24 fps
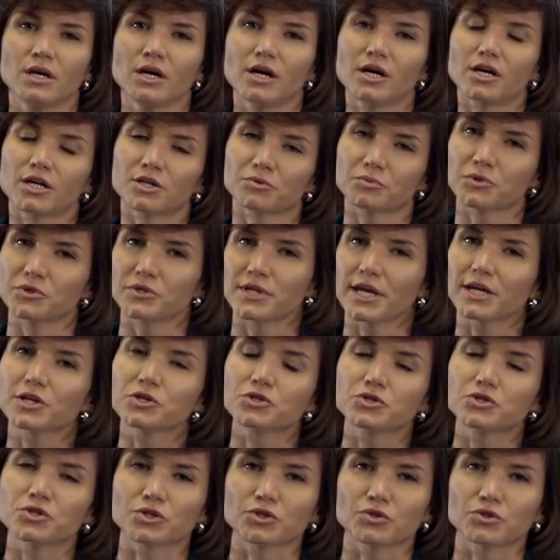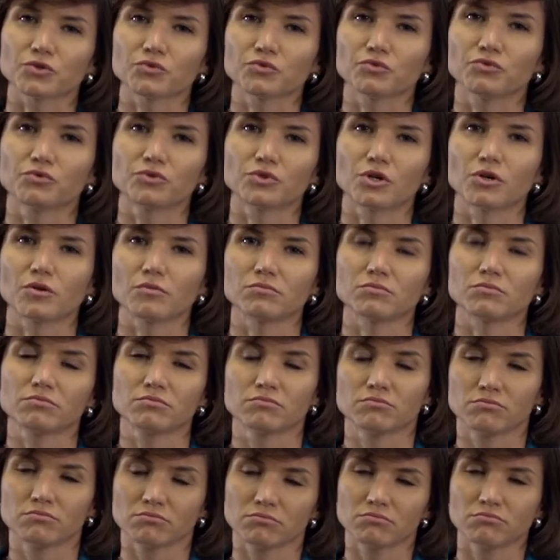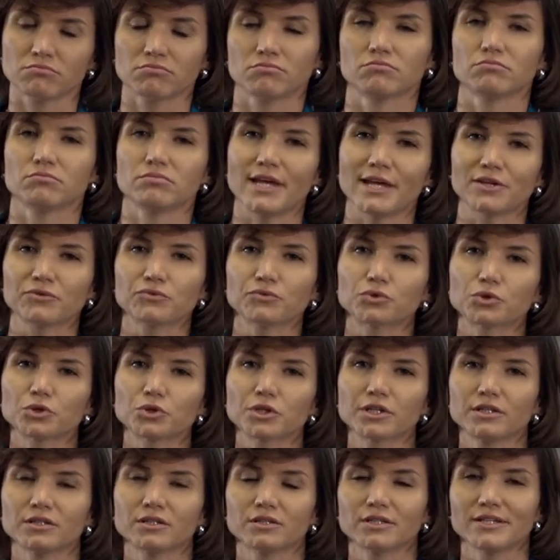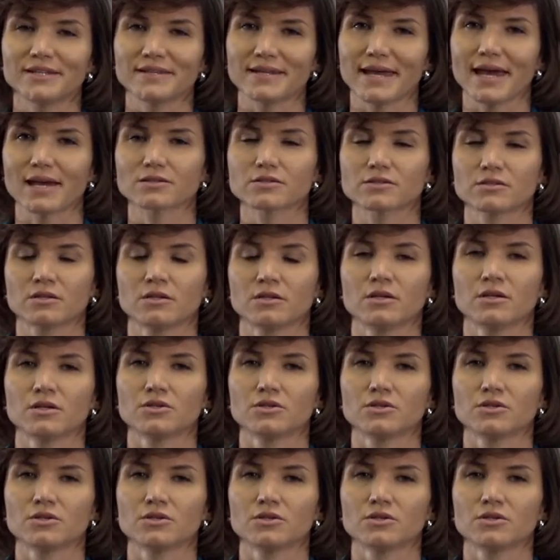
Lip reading: our protection from network attacks,